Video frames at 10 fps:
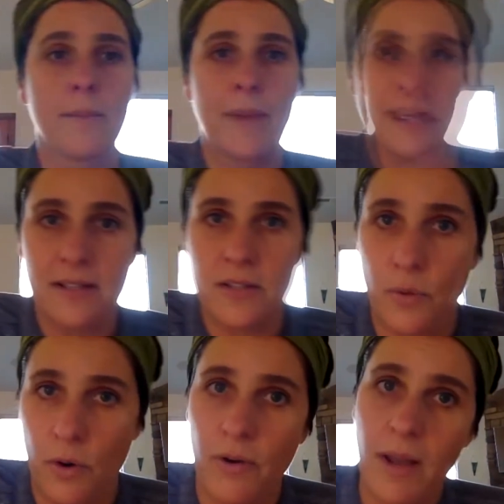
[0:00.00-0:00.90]
my son's
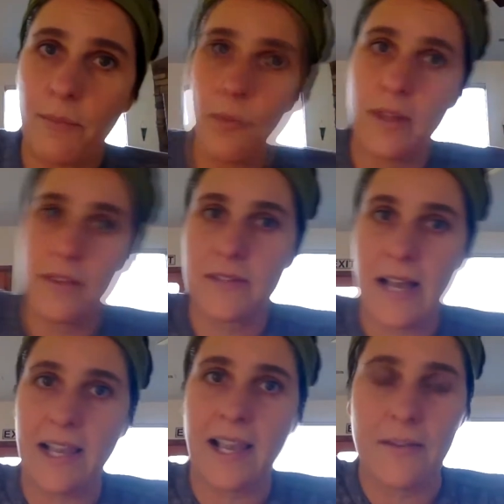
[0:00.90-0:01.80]
grown up with
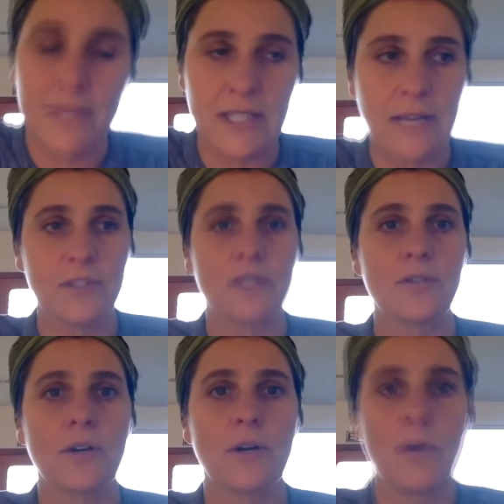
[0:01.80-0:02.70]
Saki having Down
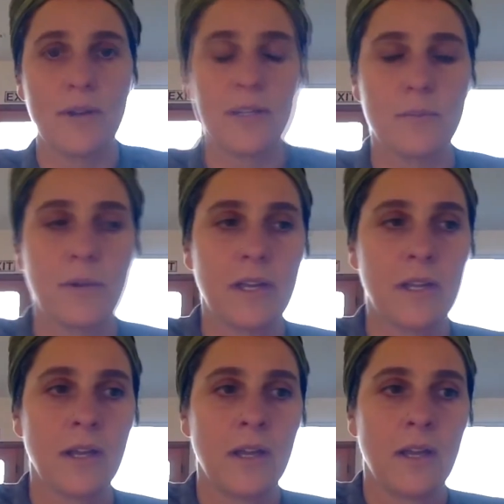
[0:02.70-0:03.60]
syndrome always,
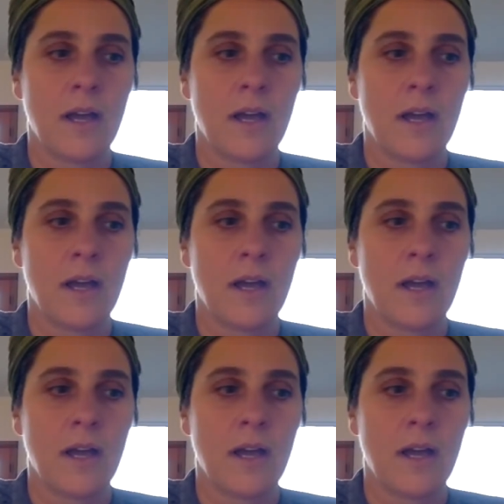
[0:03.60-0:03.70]
but